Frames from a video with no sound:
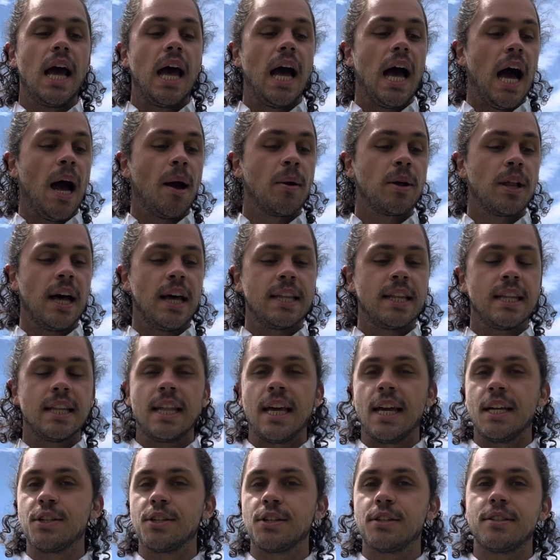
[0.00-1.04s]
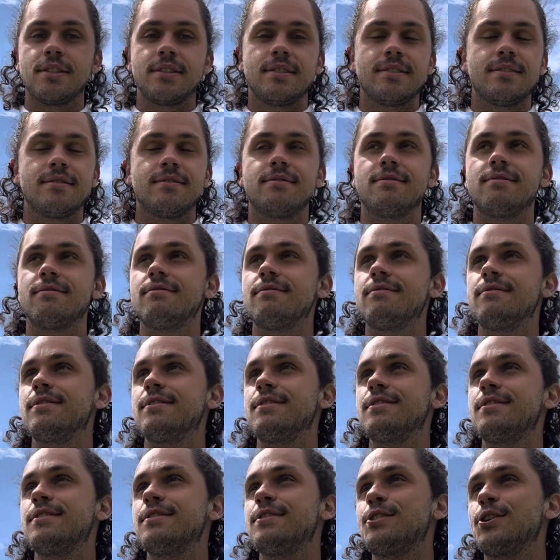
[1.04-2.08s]
I'm glad that they just
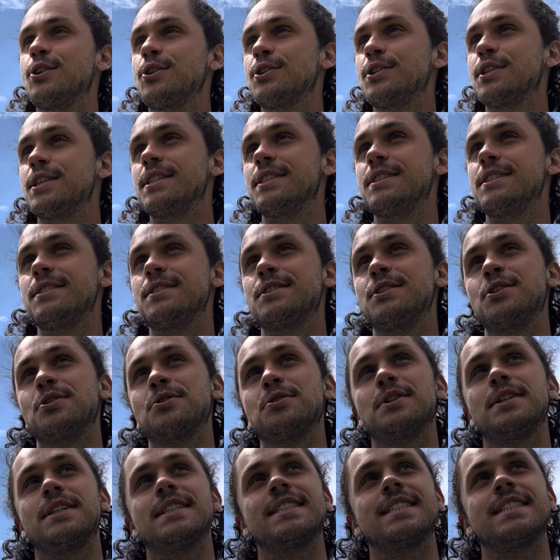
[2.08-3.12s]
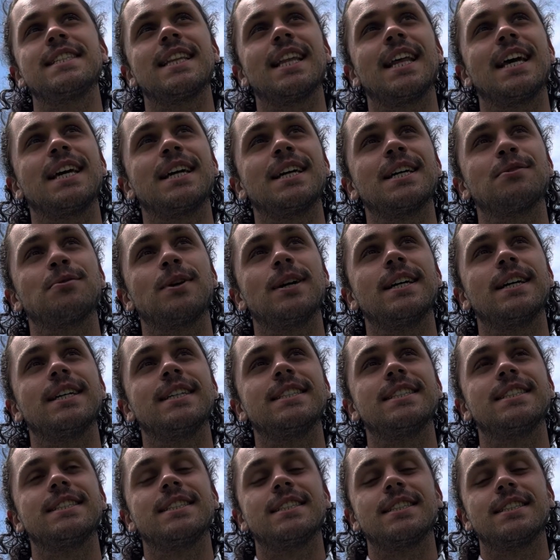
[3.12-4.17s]
told it to us like it
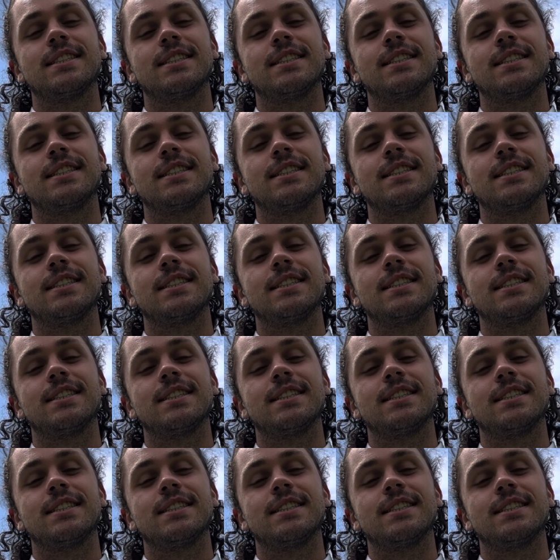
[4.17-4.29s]
was.